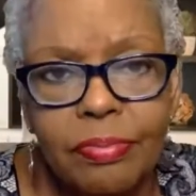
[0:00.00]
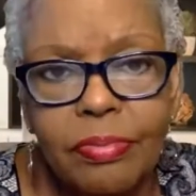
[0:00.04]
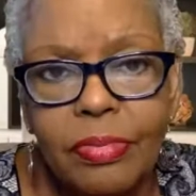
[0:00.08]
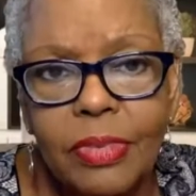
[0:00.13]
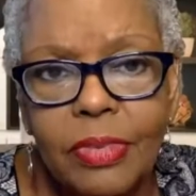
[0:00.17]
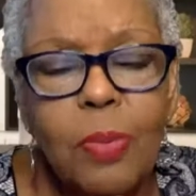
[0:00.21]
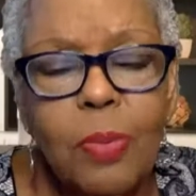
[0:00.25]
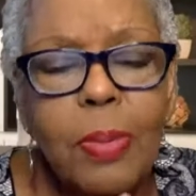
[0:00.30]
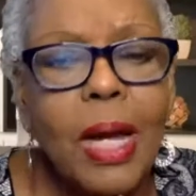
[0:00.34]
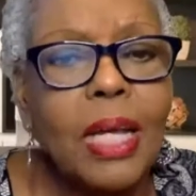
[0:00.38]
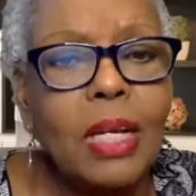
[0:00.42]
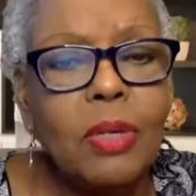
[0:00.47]

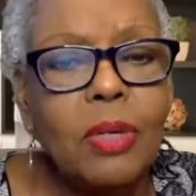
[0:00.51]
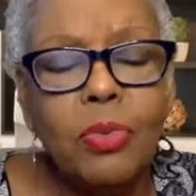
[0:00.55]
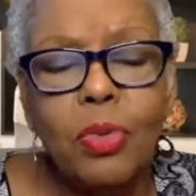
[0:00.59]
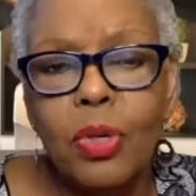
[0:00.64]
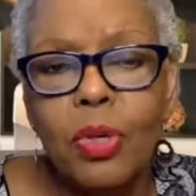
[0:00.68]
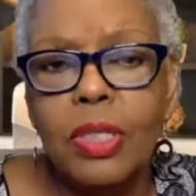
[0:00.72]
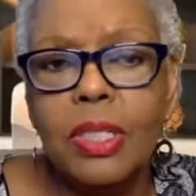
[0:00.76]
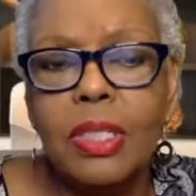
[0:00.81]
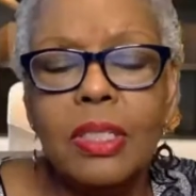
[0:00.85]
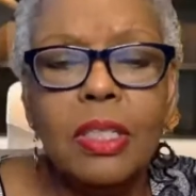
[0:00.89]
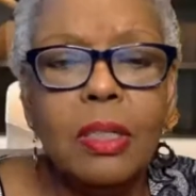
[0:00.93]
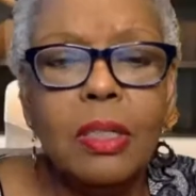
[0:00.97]
Nobody
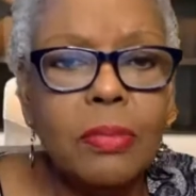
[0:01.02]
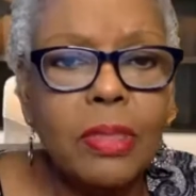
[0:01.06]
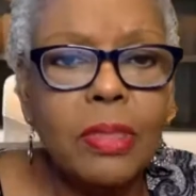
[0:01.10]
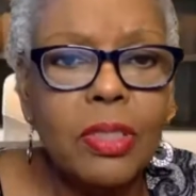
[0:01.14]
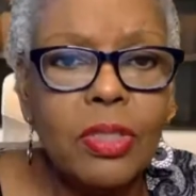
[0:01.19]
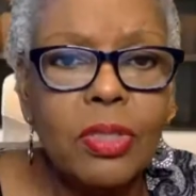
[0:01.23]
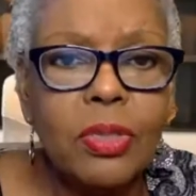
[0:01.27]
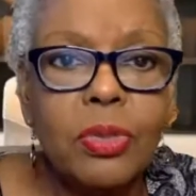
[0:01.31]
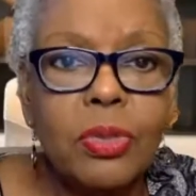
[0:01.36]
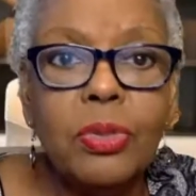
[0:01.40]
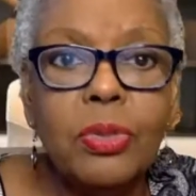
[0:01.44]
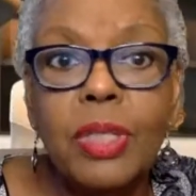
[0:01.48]
wanted to come to
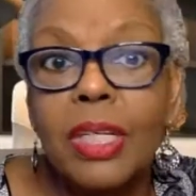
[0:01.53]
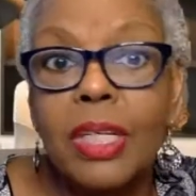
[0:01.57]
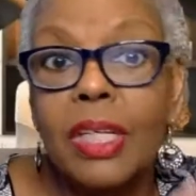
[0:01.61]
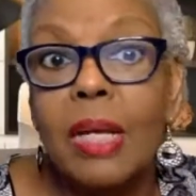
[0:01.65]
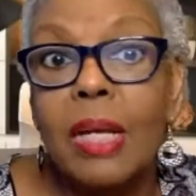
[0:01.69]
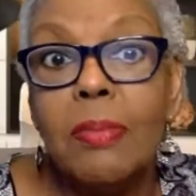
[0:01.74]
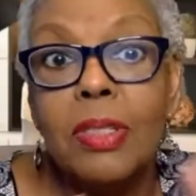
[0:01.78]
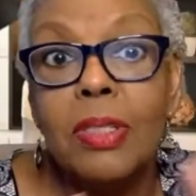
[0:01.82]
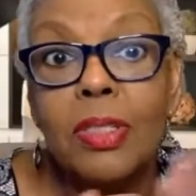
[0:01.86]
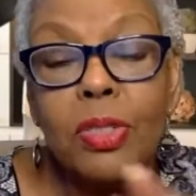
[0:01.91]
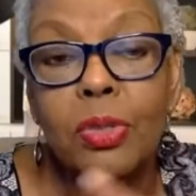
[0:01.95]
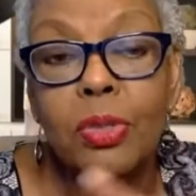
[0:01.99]
school. They
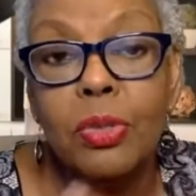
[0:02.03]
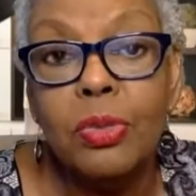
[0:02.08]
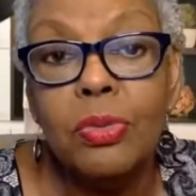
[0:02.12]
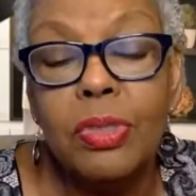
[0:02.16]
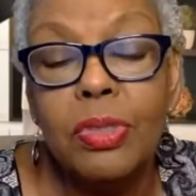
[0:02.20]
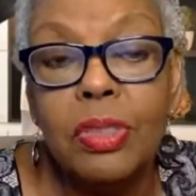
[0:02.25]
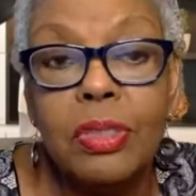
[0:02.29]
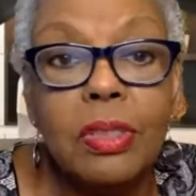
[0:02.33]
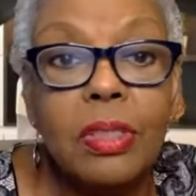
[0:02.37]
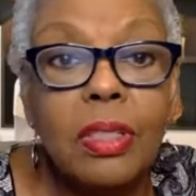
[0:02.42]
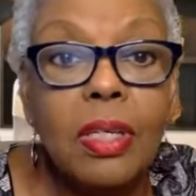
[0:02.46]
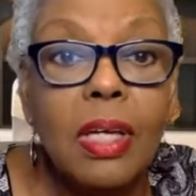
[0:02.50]
came to school
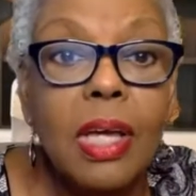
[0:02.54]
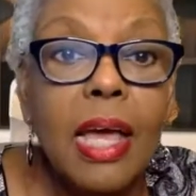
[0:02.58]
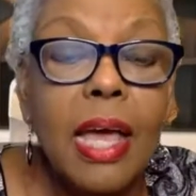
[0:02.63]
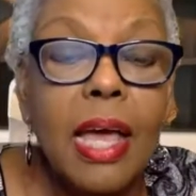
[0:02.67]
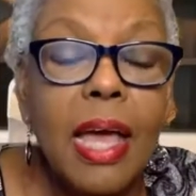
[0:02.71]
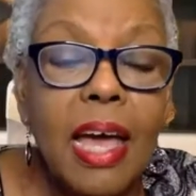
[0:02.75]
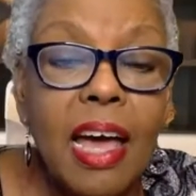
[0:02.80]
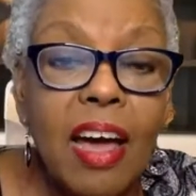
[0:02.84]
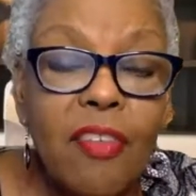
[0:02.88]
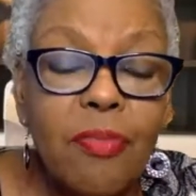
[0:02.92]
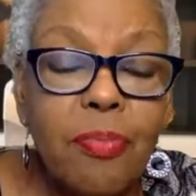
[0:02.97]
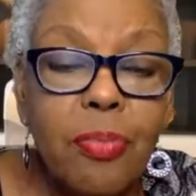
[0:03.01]
to
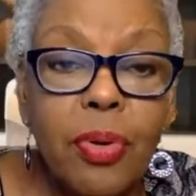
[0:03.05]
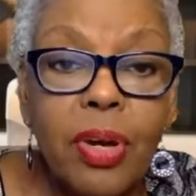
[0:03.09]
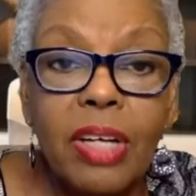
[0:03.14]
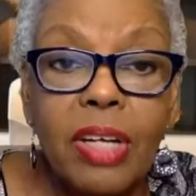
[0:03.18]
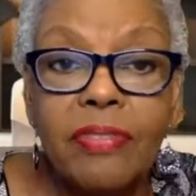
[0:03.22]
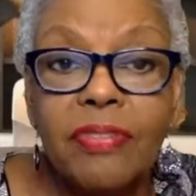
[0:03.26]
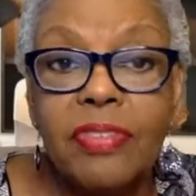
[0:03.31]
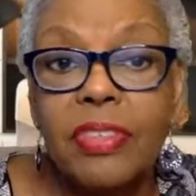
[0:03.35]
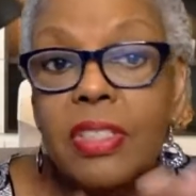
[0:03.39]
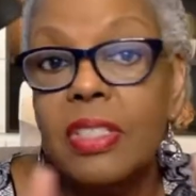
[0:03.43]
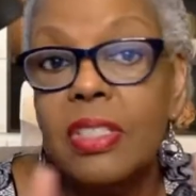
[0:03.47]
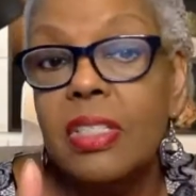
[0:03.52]
have
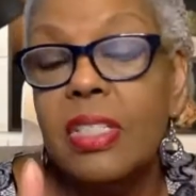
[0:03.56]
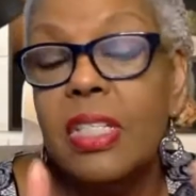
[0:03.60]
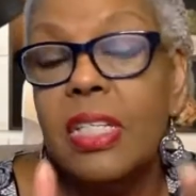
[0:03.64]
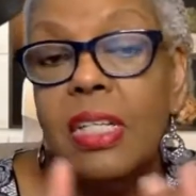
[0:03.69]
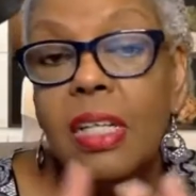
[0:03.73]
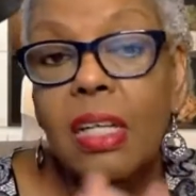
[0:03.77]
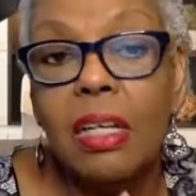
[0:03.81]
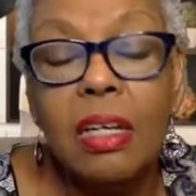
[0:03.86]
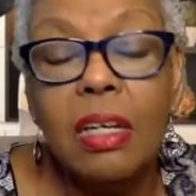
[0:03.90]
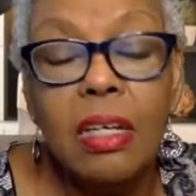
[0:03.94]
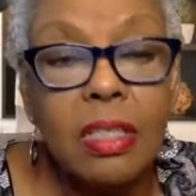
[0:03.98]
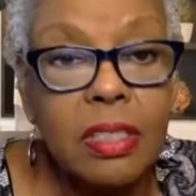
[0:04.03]
breakfast and eat
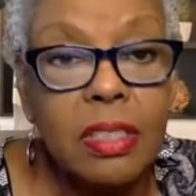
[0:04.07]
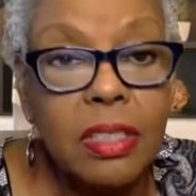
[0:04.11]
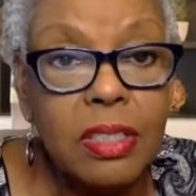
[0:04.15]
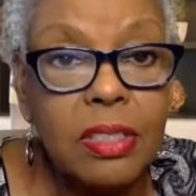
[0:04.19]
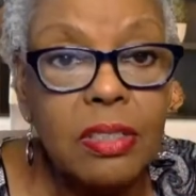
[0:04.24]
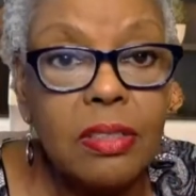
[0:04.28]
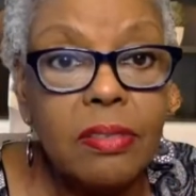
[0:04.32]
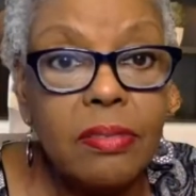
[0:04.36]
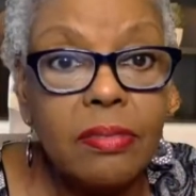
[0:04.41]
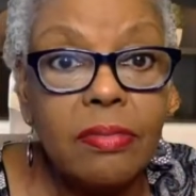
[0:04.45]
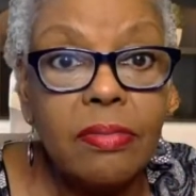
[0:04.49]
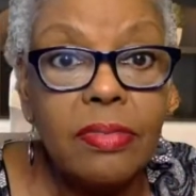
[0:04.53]
lunch.
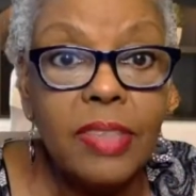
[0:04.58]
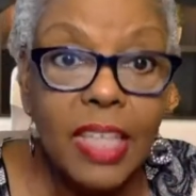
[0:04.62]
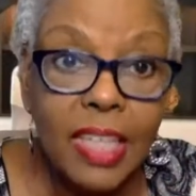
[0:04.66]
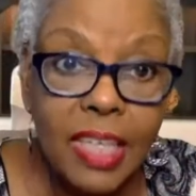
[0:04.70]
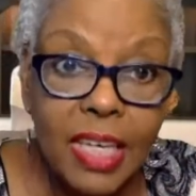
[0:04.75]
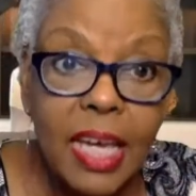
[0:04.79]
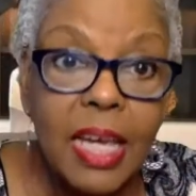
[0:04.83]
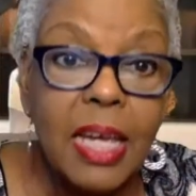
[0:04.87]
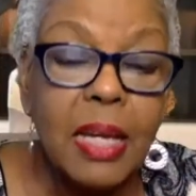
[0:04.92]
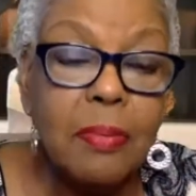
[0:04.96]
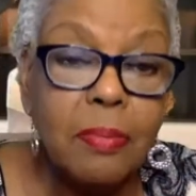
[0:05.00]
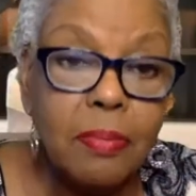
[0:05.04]
They
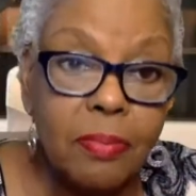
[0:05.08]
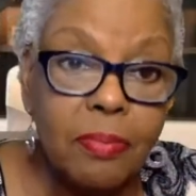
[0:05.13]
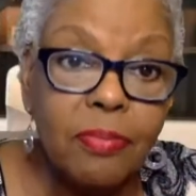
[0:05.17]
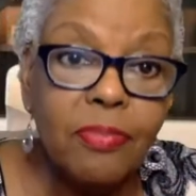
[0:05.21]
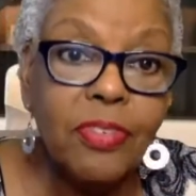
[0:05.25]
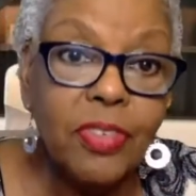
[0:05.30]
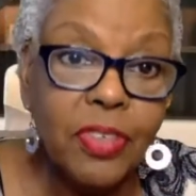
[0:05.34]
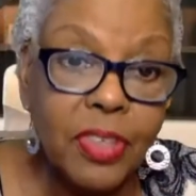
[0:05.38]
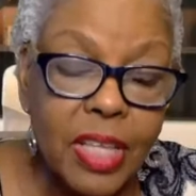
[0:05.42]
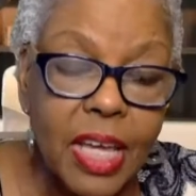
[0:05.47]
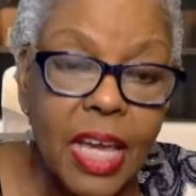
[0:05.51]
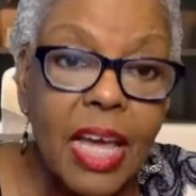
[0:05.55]
came
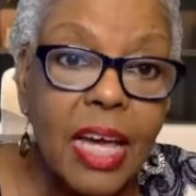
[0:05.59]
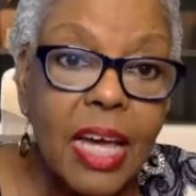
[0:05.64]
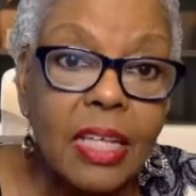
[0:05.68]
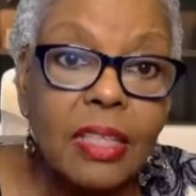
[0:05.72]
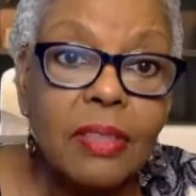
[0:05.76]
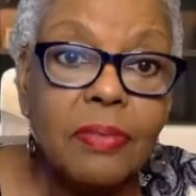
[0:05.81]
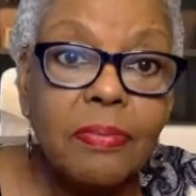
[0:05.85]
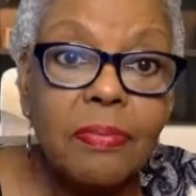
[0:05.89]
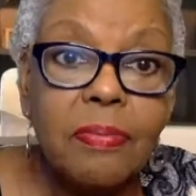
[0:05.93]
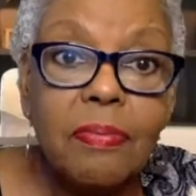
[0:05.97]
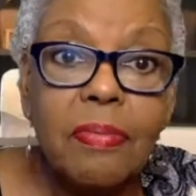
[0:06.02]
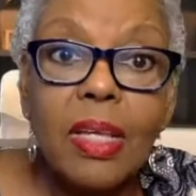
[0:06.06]
for that.